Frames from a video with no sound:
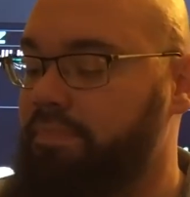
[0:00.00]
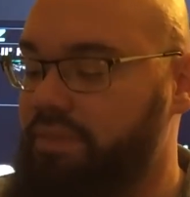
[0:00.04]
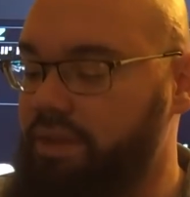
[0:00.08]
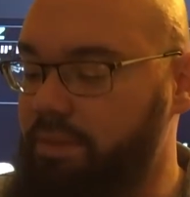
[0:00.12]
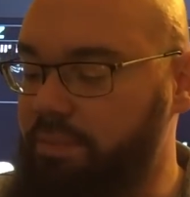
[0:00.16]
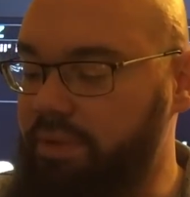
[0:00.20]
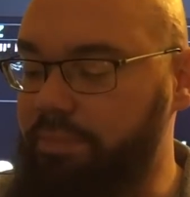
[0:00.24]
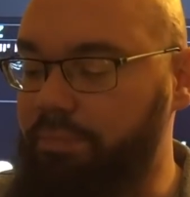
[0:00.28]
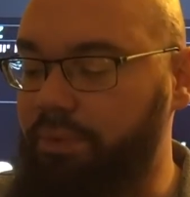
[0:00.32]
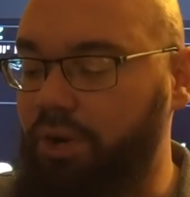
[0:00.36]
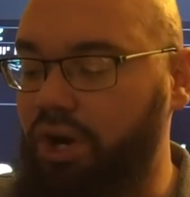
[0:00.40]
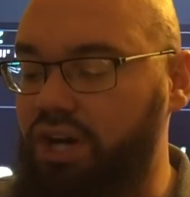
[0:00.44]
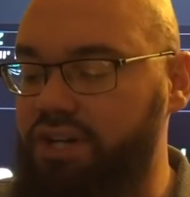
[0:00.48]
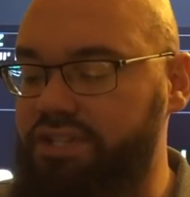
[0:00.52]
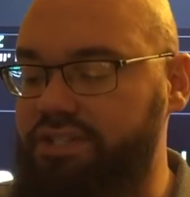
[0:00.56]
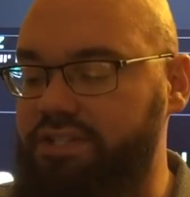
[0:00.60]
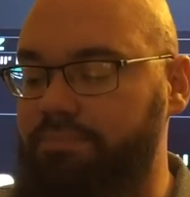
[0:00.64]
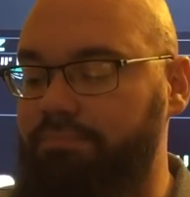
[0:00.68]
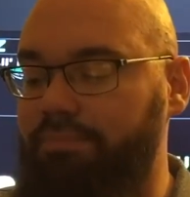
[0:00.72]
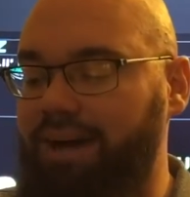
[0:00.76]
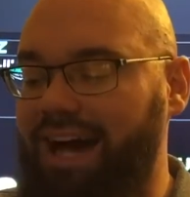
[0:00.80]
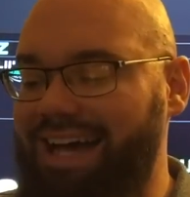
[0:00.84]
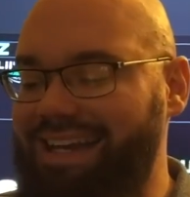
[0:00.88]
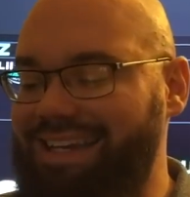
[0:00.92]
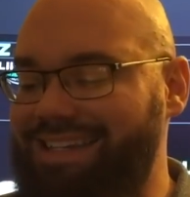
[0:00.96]
Give me
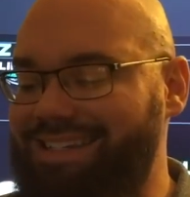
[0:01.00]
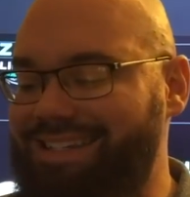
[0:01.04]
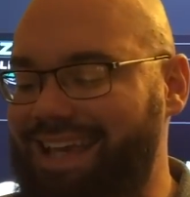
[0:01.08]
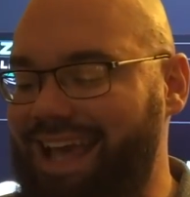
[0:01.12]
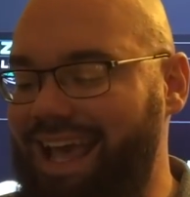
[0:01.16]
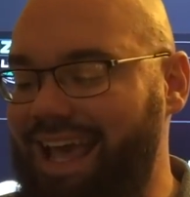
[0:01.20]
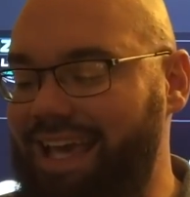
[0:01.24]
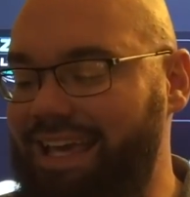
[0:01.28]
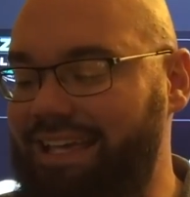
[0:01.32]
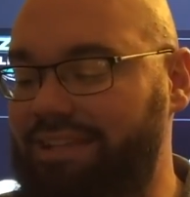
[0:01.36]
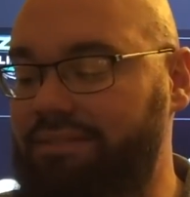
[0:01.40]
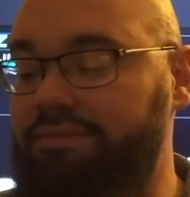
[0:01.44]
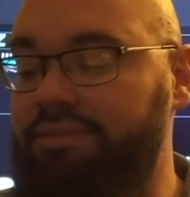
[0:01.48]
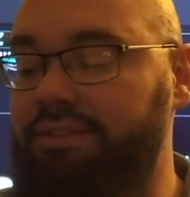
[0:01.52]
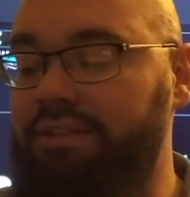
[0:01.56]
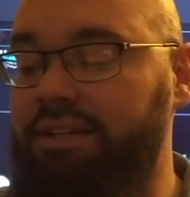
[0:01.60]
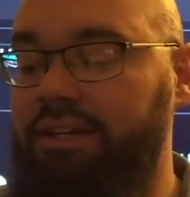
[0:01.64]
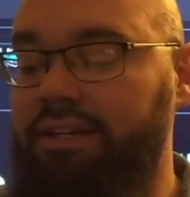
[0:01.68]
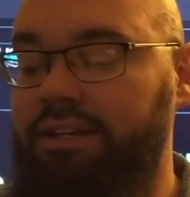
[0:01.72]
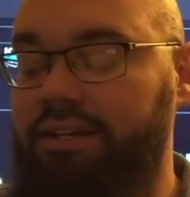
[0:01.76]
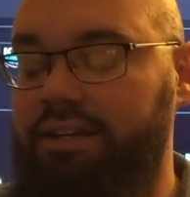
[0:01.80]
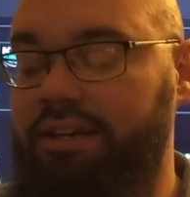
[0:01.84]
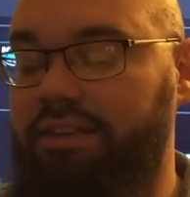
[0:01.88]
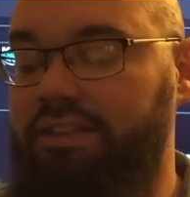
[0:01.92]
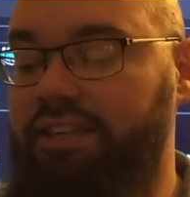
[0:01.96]
Boston -8
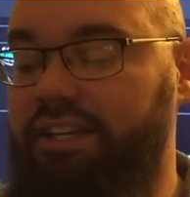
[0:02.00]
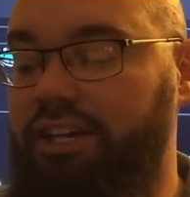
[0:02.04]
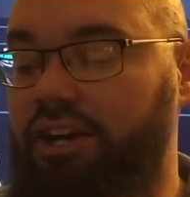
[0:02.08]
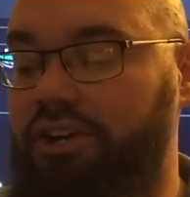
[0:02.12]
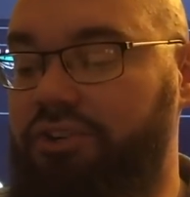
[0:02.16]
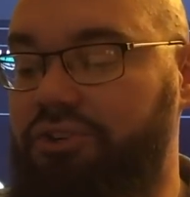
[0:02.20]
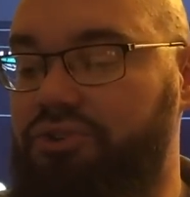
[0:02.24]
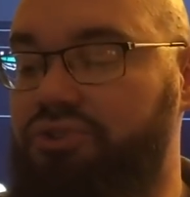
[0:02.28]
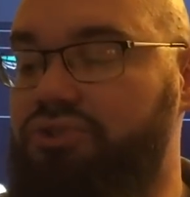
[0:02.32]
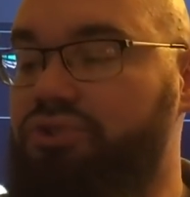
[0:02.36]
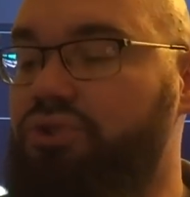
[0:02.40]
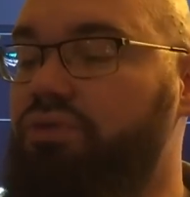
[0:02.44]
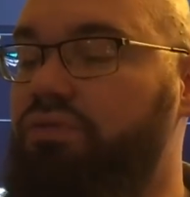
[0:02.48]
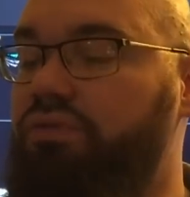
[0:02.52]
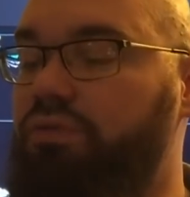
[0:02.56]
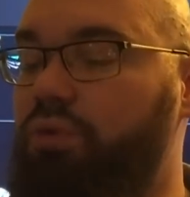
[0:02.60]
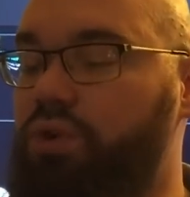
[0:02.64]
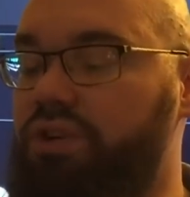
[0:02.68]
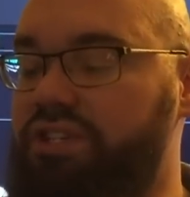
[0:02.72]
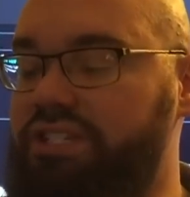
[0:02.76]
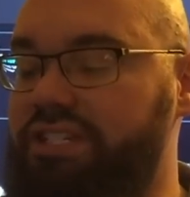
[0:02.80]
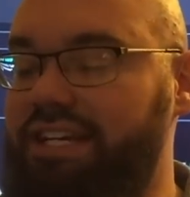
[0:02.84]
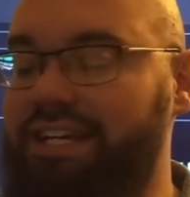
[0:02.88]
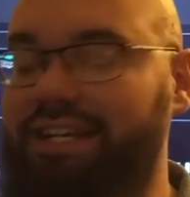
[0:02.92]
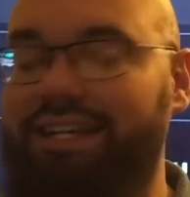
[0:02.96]
in the under
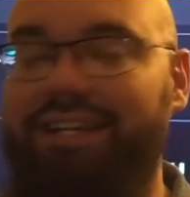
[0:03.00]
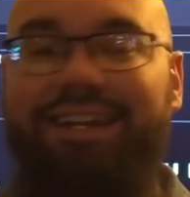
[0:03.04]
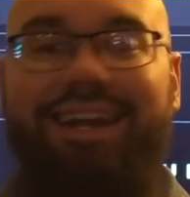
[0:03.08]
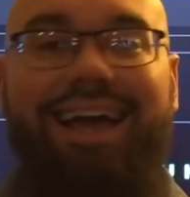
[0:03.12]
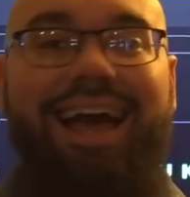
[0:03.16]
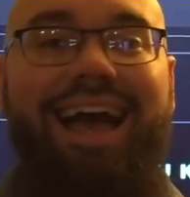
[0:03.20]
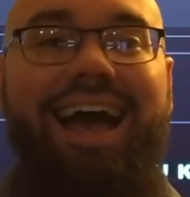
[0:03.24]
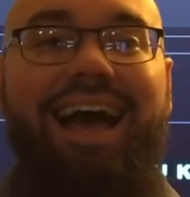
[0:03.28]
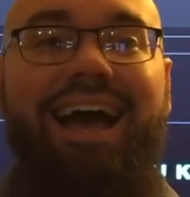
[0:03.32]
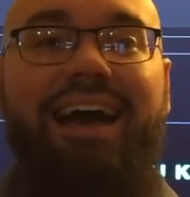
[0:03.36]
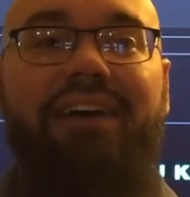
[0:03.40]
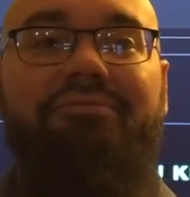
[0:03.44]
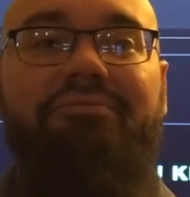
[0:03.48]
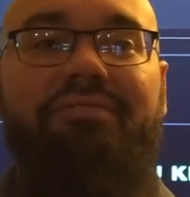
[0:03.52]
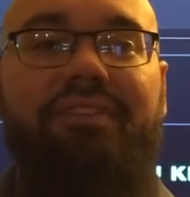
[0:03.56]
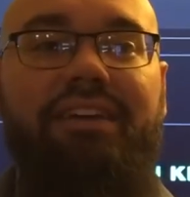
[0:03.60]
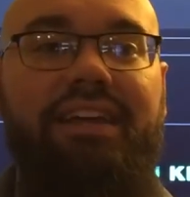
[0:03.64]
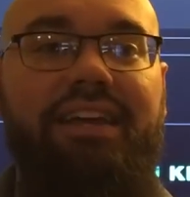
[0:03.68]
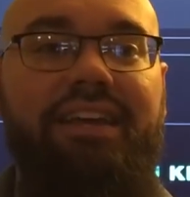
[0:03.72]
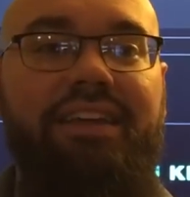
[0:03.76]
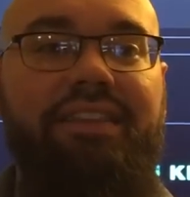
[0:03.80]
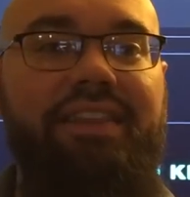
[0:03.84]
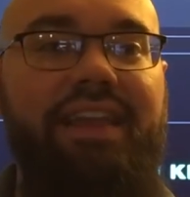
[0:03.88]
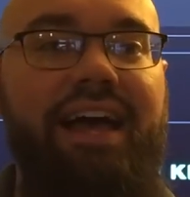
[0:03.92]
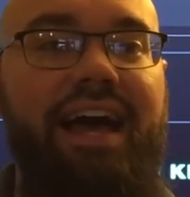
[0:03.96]
214.5
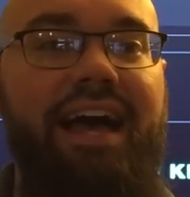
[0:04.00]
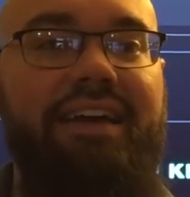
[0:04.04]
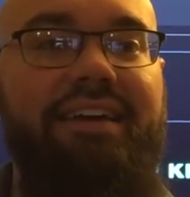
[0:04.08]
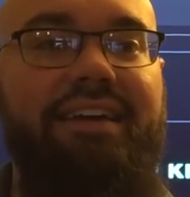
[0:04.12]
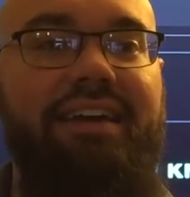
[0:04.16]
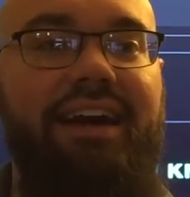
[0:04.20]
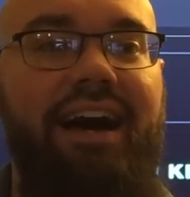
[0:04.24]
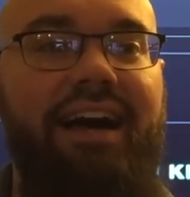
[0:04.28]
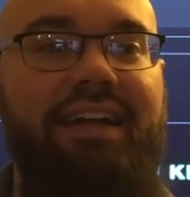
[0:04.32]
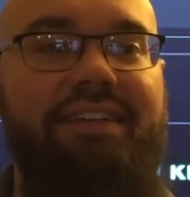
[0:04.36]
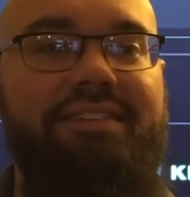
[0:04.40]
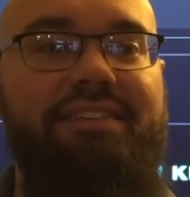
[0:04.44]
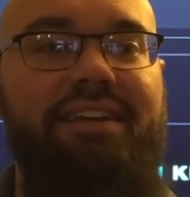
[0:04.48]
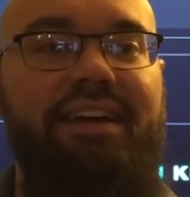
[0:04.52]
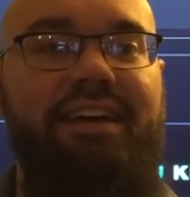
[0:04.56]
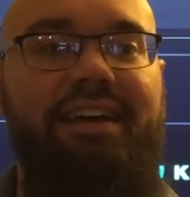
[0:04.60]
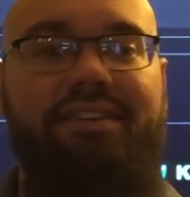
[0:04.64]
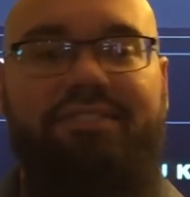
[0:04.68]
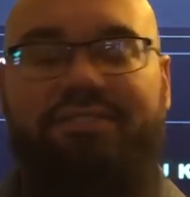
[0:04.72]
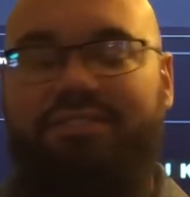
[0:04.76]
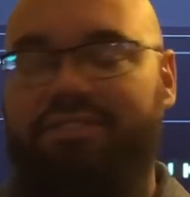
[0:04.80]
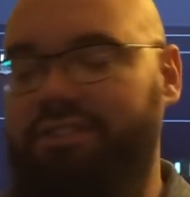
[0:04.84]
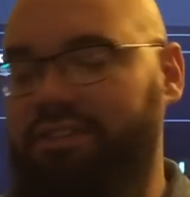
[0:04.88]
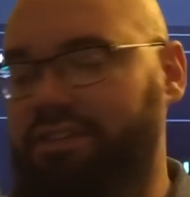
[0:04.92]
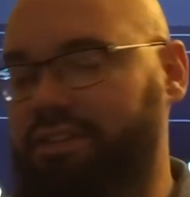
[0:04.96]
in that
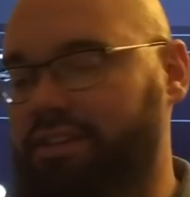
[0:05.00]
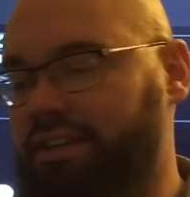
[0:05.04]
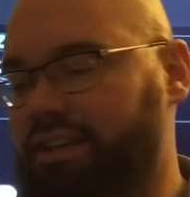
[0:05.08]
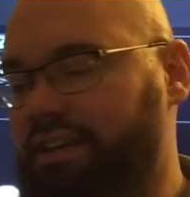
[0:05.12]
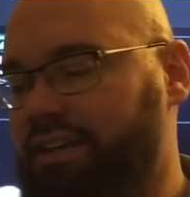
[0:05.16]
contest.